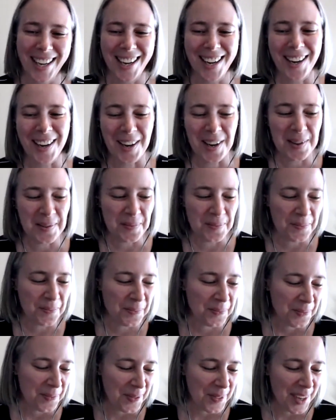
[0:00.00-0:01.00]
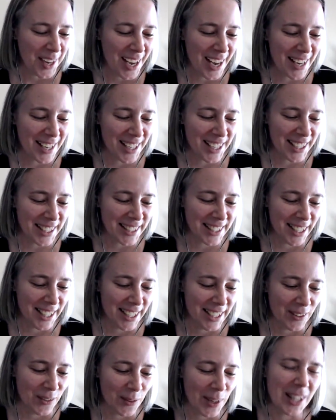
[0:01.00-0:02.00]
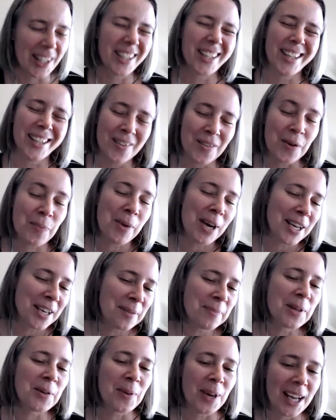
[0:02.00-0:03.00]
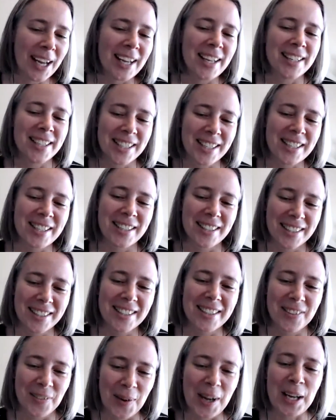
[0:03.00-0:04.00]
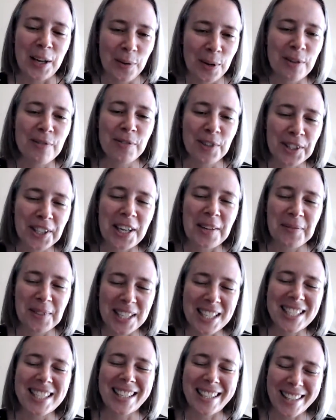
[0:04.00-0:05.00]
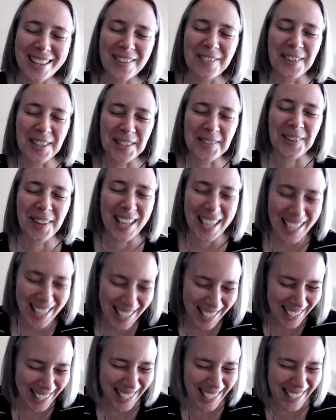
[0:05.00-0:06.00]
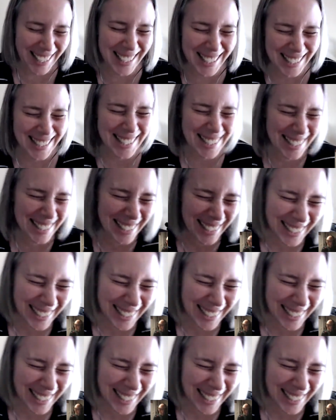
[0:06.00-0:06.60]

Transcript: And it reminded me why I quit full-time teaching in the first place.